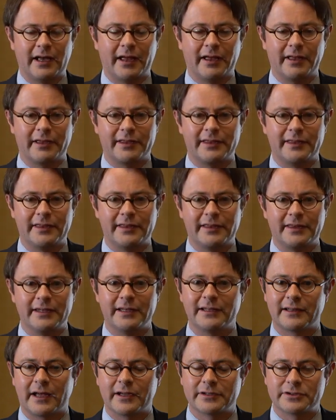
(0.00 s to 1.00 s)
uh,
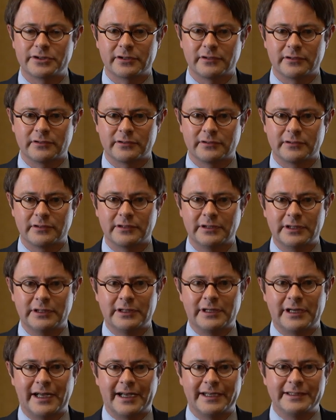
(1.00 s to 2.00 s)
theological
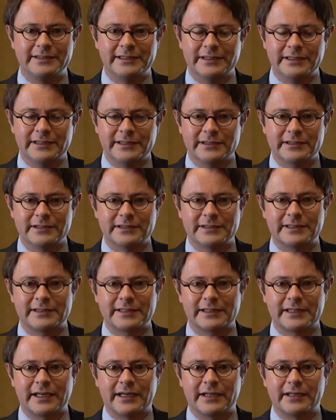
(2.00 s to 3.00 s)

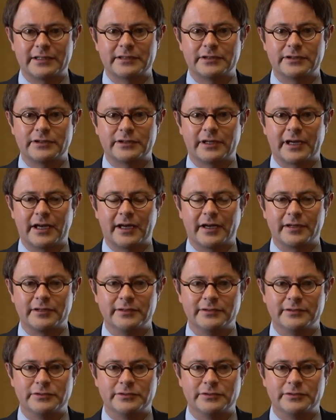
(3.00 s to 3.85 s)
ideas and uh,